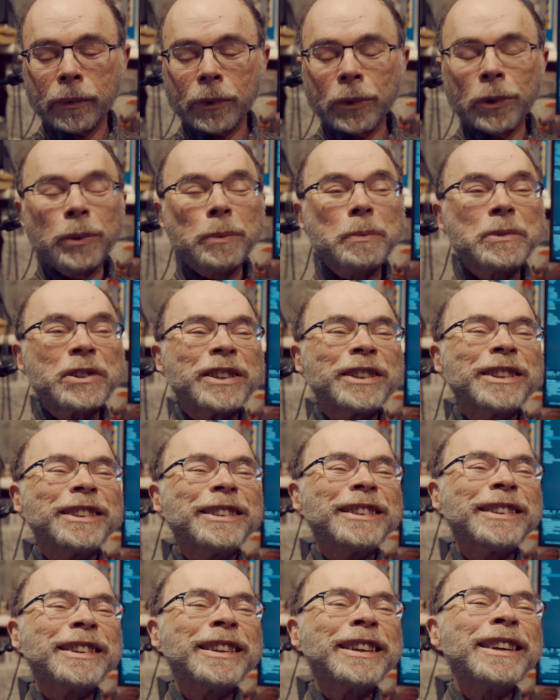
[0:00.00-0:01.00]
oops.
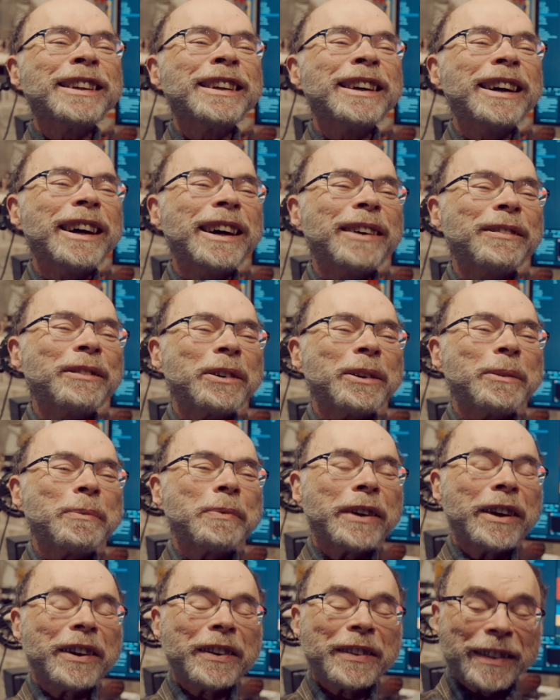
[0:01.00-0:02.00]
I'm very
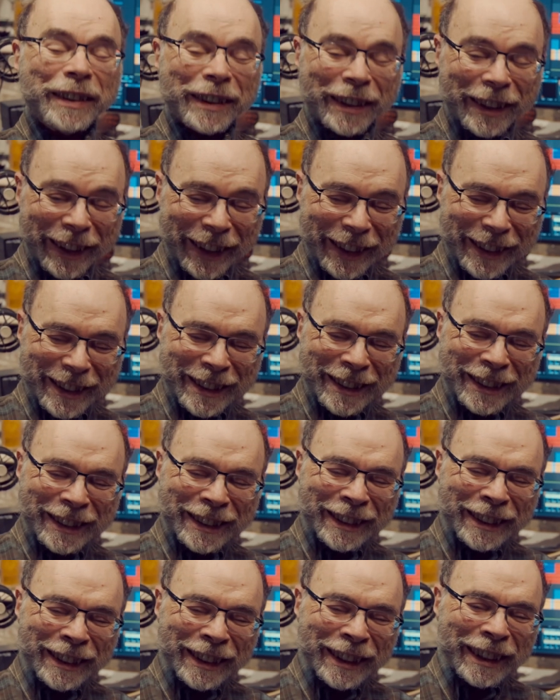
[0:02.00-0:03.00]
proud of the kids.
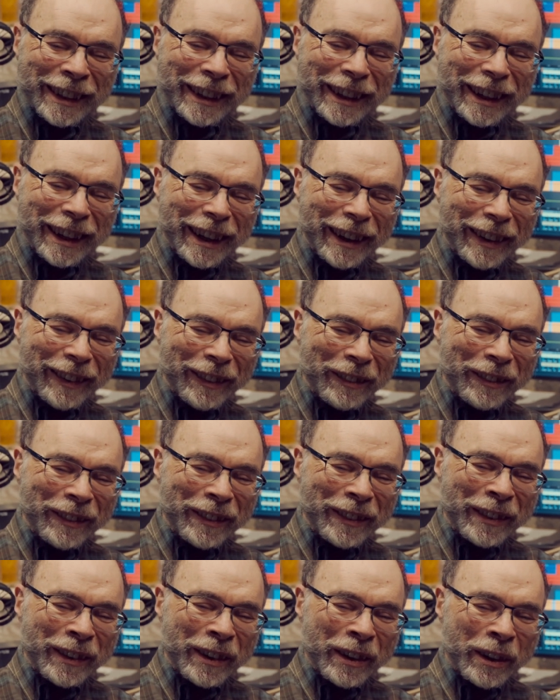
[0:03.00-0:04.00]
Um,
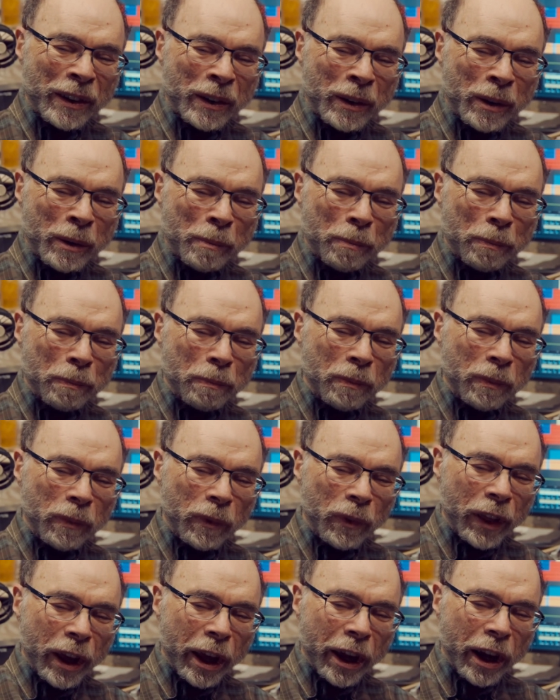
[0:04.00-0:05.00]

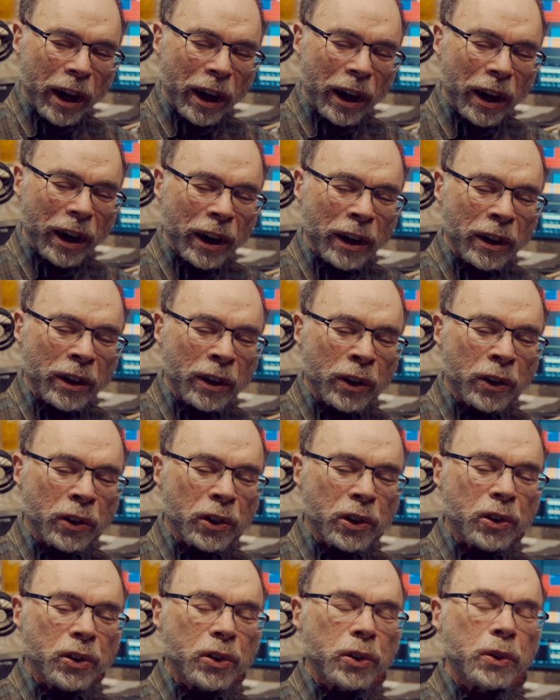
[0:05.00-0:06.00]
they are
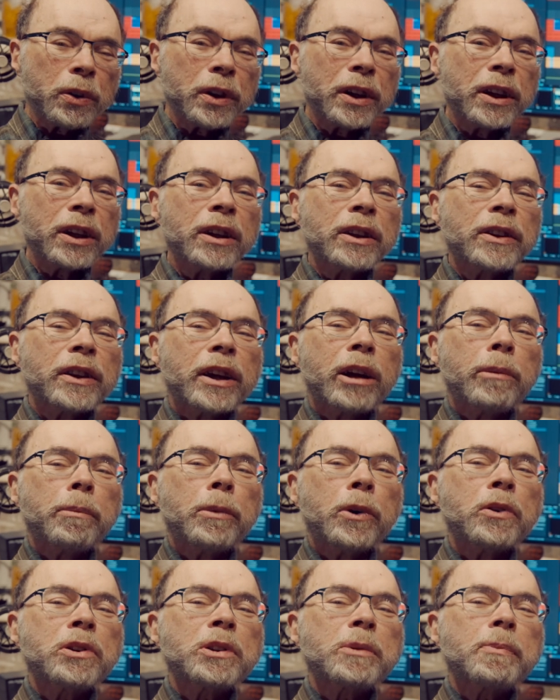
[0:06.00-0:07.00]
they are
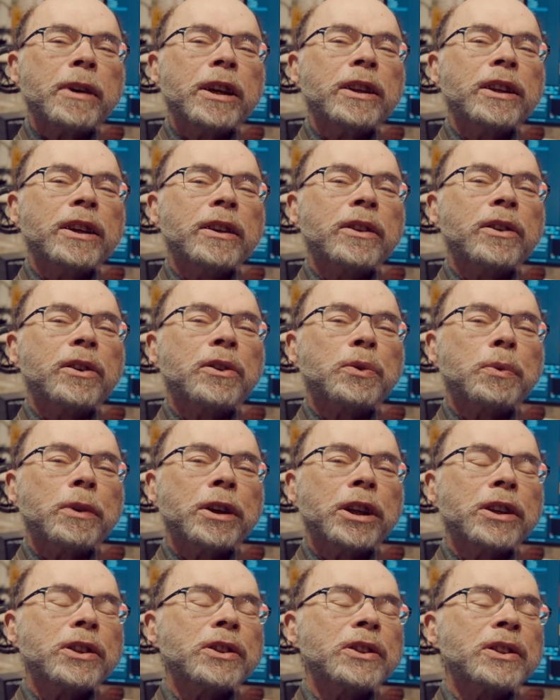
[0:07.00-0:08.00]
both spending their
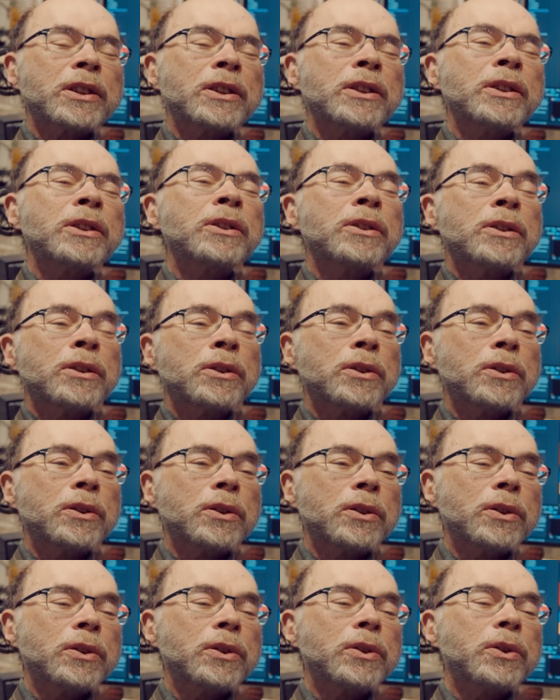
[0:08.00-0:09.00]
20s
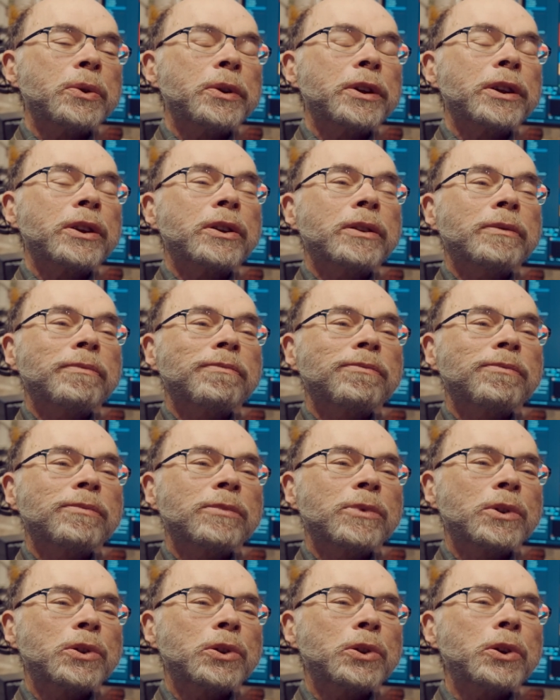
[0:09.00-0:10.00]
doing
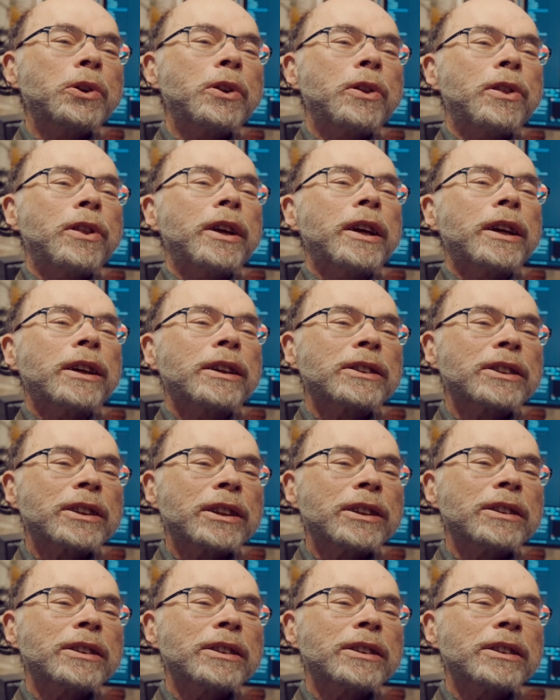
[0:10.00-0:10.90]
good things.